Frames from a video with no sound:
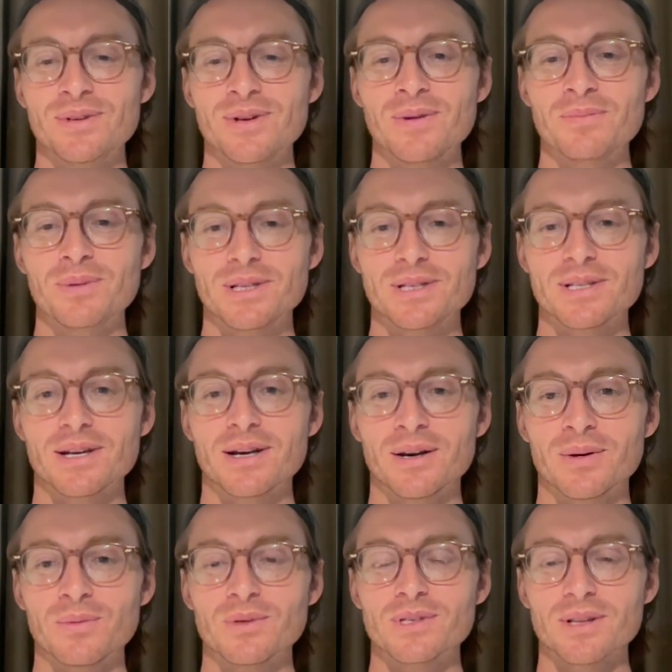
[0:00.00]
you know Pizza
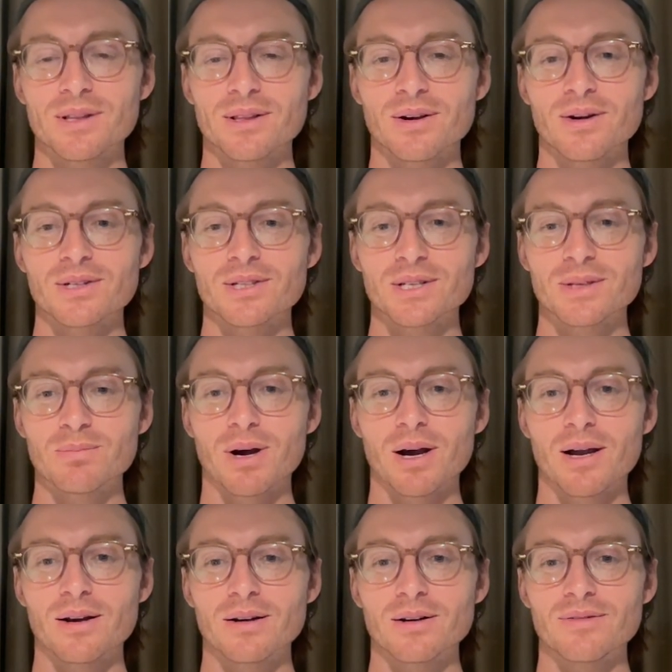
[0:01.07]
Hut was the largest
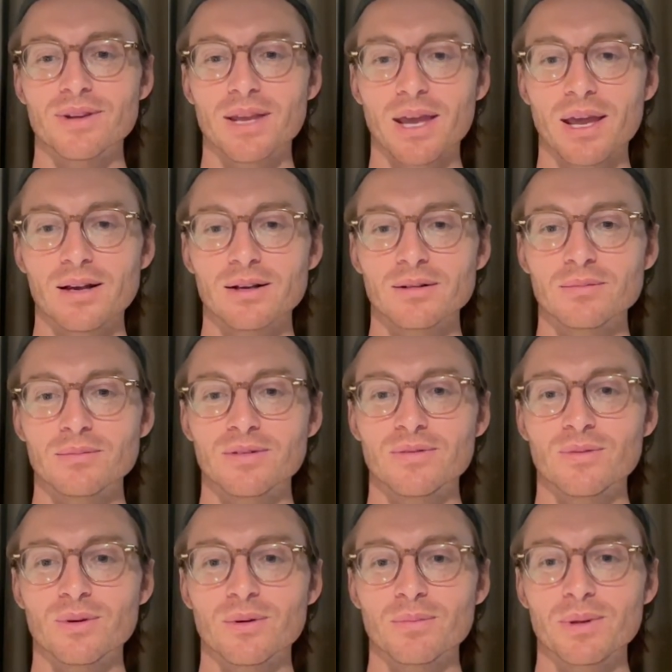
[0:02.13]
buyer of kale
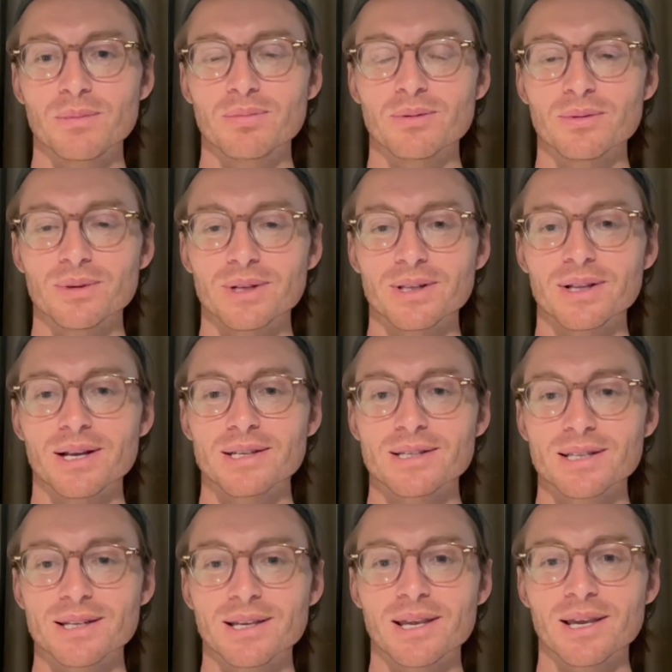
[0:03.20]
before people
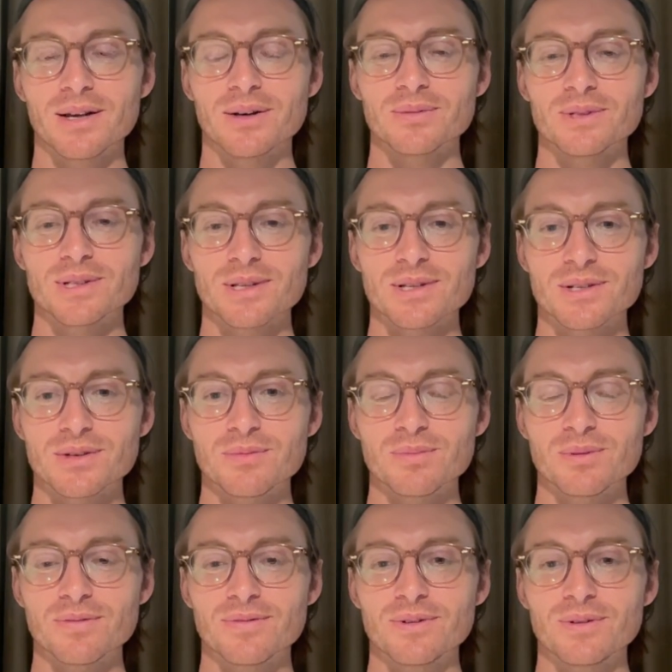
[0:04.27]
realized that kale was a
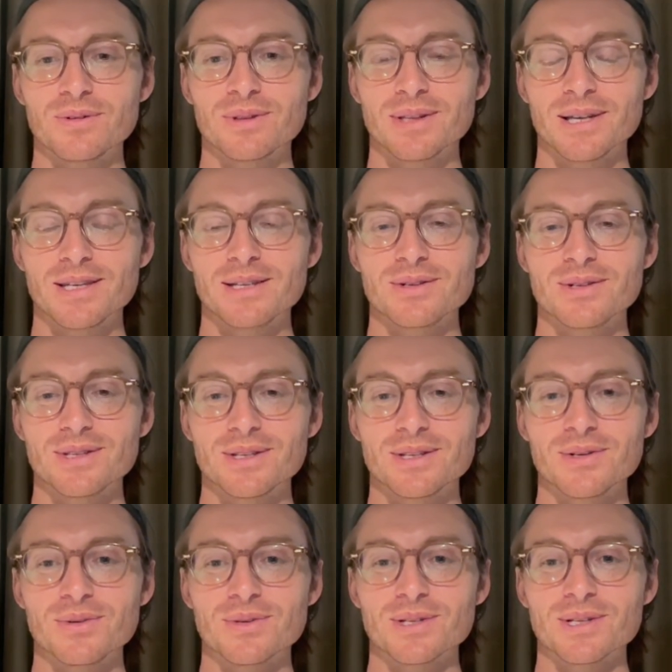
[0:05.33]
superfood and they used to
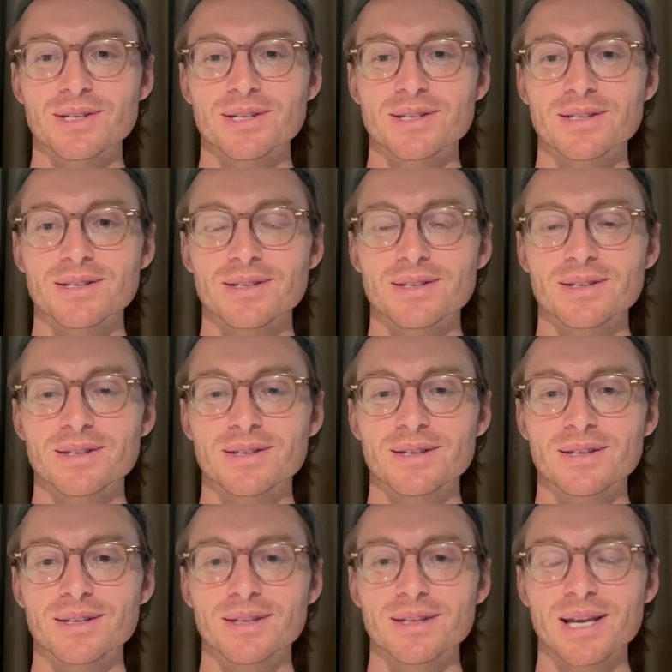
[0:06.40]
use it
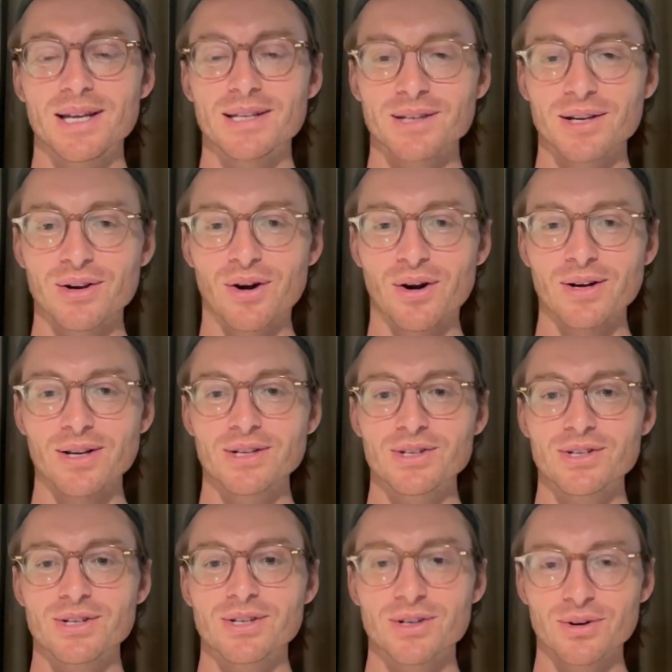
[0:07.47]
as a
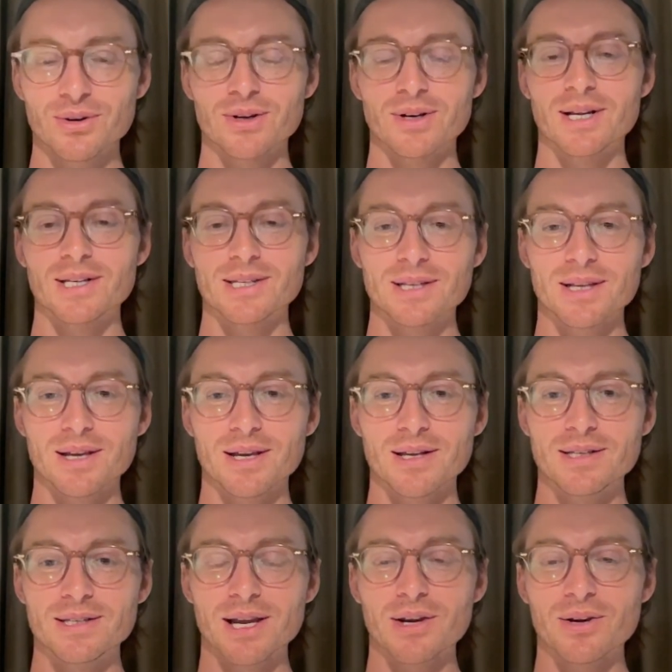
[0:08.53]
garnish or as a
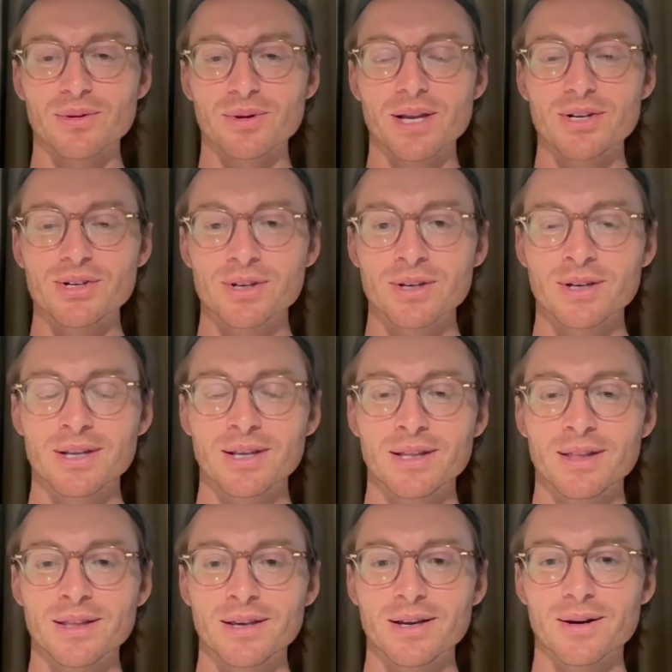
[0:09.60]
decoration
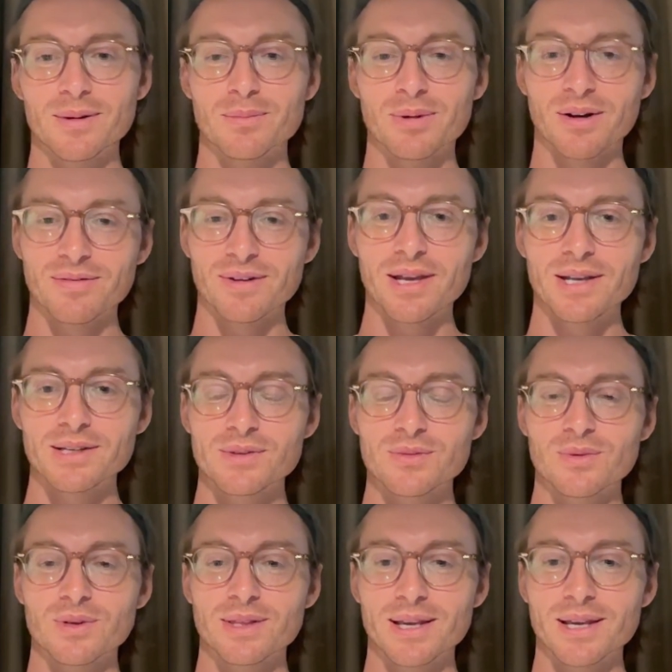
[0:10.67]
in their buffets
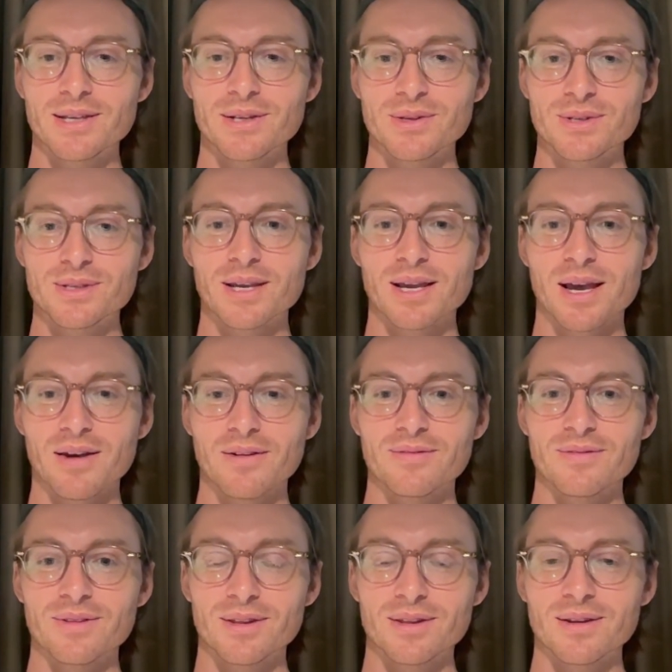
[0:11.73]
when they used to have
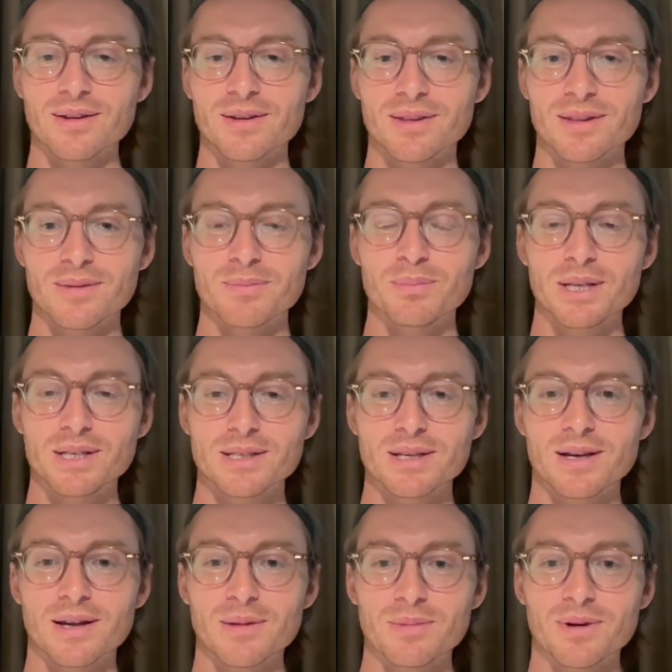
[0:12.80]
the Pizza
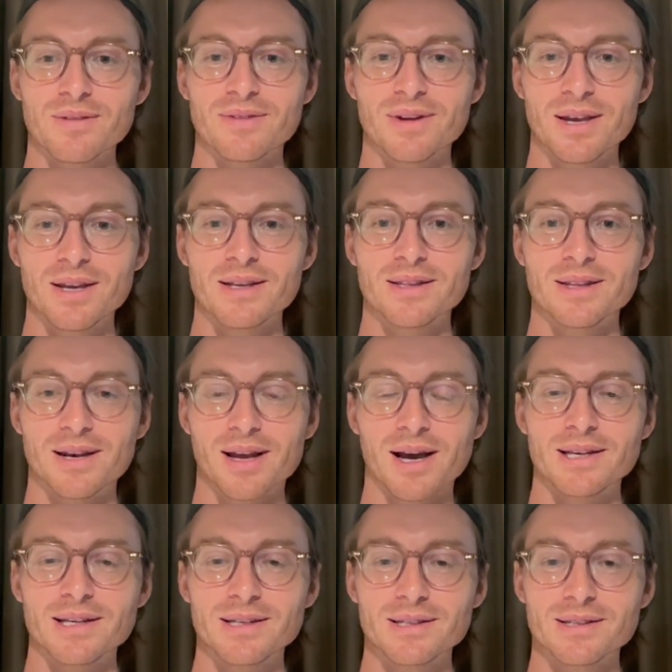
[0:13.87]
Hut buffet in the
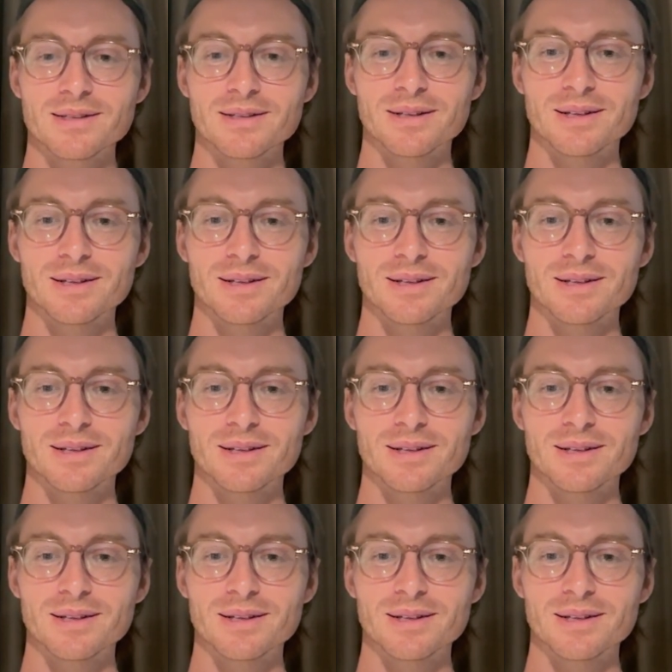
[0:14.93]
90s?